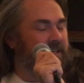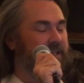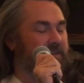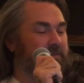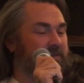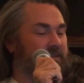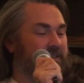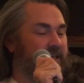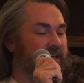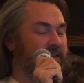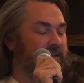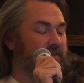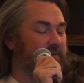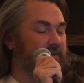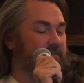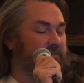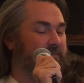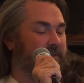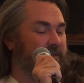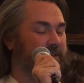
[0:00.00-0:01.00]
Seth was saying
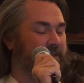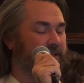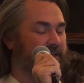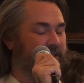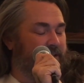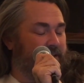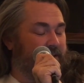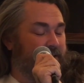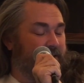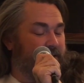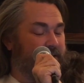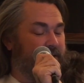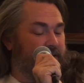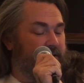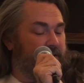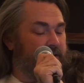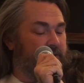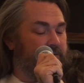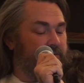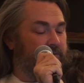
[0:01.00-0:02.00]
that we
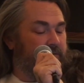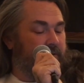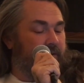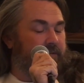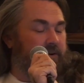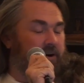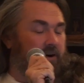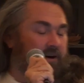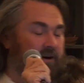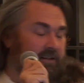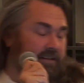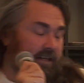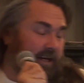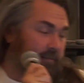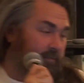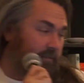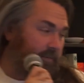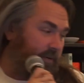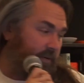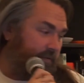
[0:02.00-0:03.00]
having a hard
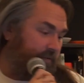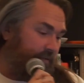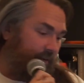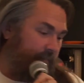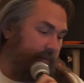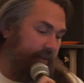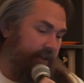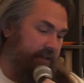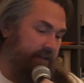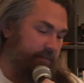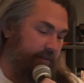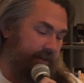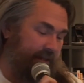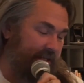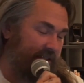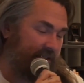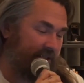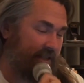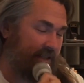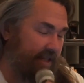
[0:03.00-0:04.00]
time confirming this,
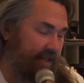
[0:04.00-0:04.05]
but